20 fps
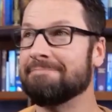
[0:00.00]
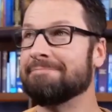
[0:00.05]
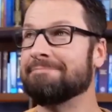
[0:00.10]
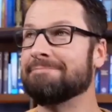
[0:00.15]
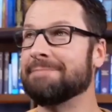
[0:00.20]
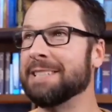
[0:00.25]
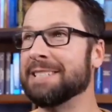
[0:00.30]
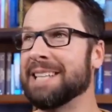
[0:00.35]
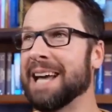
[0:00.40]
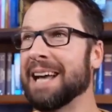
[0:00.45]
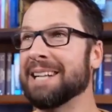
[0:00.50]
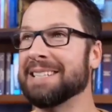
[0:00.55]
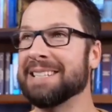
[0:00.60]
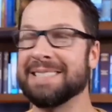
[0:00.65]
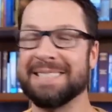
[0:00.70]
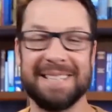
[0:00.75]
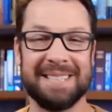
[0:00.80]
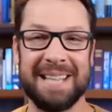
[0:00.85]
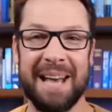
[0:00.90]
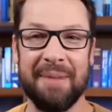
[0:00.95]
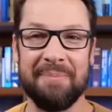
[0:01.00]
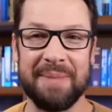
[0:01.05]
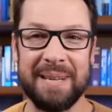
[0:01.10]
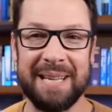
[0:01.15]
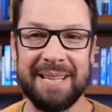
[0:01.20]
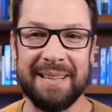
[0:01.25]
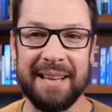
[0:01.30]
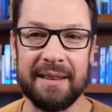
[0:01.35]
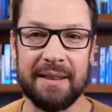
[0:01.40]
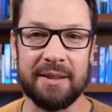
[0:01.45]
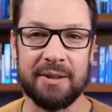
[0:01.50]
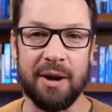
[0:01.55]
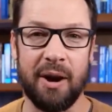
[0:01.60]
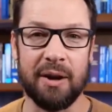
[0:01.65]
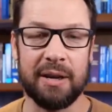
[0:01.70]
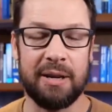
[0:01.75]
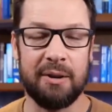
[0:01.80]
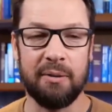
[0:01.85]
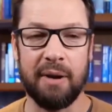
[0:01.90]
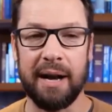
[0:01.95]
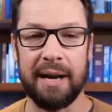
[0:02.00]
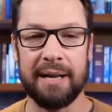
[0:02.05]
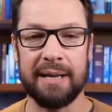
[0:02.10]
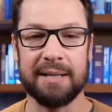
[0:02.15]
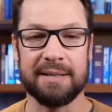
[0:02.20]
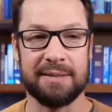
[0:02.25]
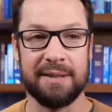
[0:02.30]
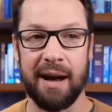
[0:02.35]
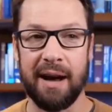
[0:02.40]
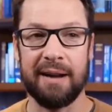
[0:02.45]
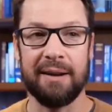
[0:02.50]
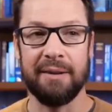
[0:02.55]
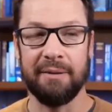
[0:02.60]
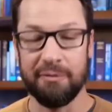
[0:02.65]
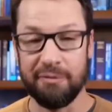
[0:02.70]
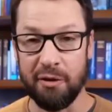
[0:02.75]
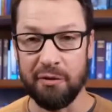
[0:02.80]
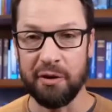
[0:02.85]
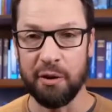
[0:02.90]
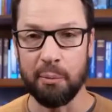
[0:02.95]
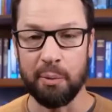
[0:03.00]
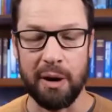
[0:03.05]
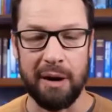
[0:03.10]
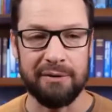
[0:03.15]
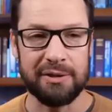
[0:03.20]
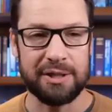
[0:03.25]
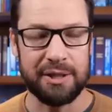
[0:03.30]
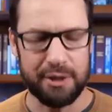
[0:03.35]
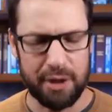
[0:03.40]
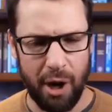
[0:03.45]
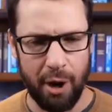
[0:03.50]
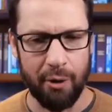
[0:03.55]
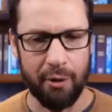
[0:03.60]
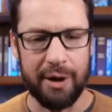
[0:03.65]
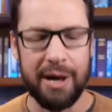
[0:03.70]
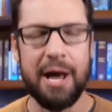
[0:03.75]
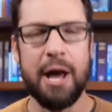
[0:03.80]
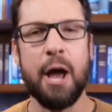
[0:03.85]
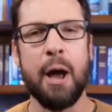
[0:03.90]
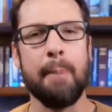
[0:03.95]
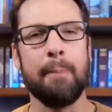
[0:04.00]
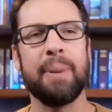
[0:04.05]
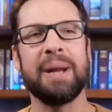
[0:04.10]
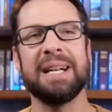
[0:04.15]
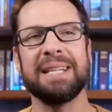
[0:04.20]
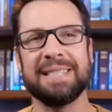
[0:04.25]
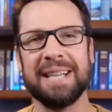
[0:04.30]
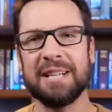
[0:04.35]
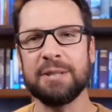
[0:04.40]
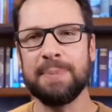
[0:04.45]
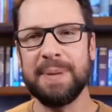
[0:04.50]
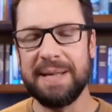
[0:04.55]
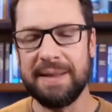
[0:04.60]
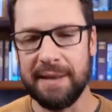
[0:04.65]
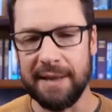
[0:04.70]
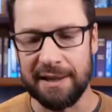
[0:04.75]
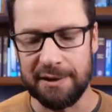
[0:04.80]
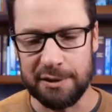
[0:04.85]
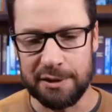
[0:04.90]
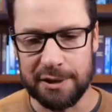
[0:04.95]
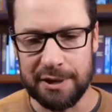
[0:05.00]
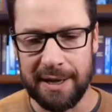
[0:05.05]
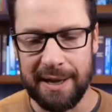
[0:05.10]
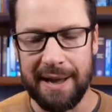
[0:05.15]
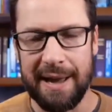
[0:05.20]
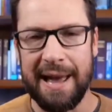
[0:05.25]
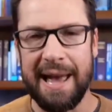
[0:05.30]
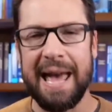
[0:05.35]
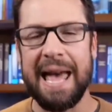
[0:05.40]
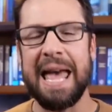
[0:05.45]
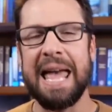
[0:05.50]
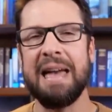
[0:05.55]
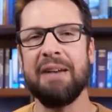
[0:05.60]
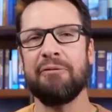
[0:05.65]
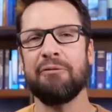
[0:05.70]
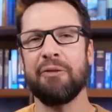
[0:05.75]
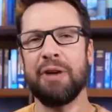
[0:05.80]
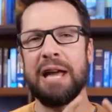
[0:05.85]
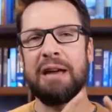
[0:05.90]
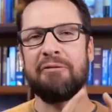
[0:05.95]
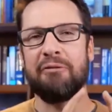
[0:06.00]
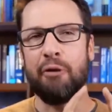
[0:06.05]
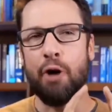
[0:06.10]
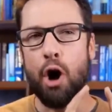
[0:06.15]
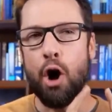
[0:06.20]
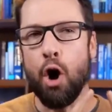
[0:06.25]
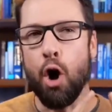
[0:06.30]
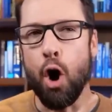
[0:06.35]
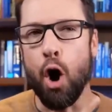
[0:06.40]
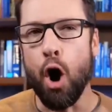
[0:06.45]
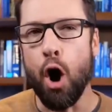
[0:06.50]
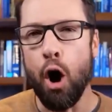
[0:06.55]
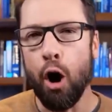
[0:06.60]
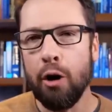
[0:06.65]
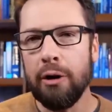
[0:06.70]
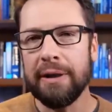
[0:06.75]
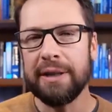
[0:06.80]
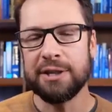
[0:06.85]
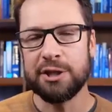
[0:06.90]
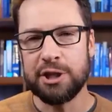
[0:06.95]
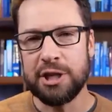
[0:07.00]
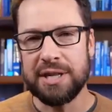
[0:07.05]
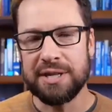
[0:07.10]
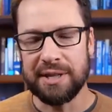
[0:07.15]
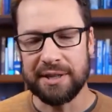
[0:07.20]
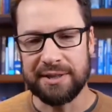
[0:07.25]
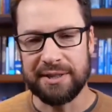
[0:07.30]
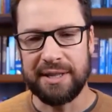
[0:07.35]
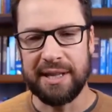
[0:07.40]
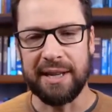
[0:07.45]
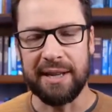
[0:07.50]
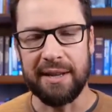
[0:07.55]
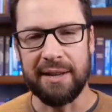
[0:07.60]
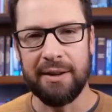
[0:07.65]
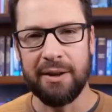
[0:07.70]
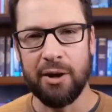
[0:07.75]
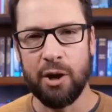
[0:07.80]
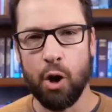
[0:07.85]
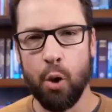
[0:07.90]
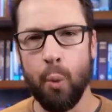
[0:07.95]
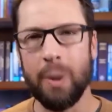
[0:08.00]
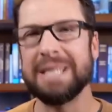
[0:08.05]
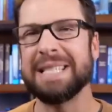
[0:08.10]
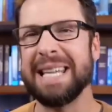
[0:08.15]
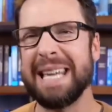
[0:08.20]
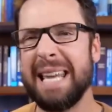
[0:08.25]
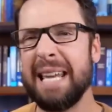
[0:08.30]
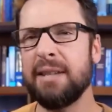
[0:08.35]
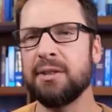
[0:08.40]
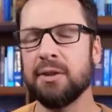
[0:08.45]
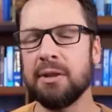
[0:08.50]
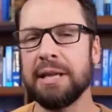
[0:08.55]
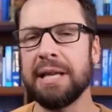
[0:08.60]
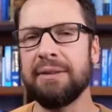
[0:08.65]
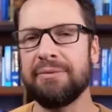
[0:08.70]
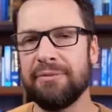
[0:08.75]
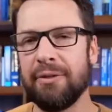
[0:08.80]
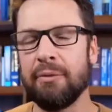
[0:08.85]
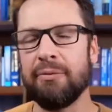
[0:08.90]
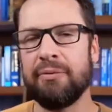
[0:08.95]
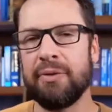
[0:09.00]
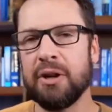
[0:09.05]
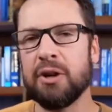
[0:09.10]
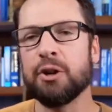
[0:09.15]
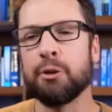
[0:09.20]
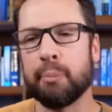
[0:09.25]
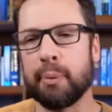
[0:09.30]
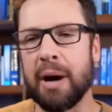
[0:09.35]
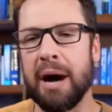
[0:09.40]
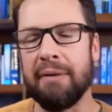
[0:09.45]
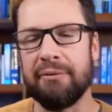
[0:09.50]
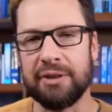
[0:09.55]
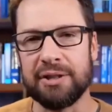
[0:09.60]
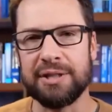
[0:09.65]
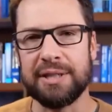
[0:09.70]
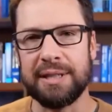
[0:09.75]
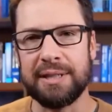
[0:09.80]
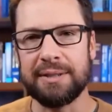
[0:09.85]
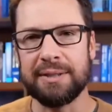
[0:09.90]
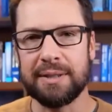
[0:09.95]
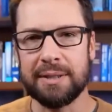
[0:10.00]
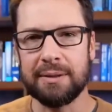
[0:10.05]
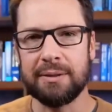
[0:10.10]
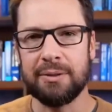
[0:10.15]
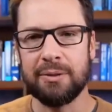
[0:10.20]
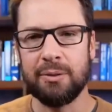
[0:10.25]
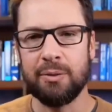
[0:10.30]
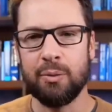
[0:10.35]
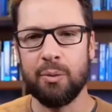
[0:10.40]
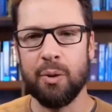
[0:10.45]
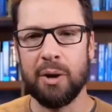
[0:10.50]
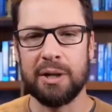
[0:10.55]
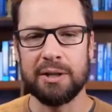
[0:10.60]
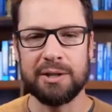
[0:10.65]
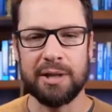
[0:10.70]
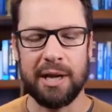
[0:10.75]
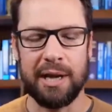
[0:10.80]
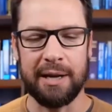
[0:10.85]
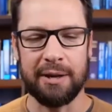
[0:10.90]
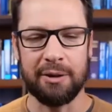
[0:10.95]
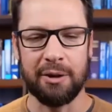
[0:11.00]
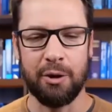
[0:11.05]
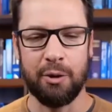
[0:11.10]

Does that does, does that mean that the donkey riding is not fulfilled prophecy? No, but it does mean this. If if all that Jesus did was easily fulfilled prophecies, where it's like,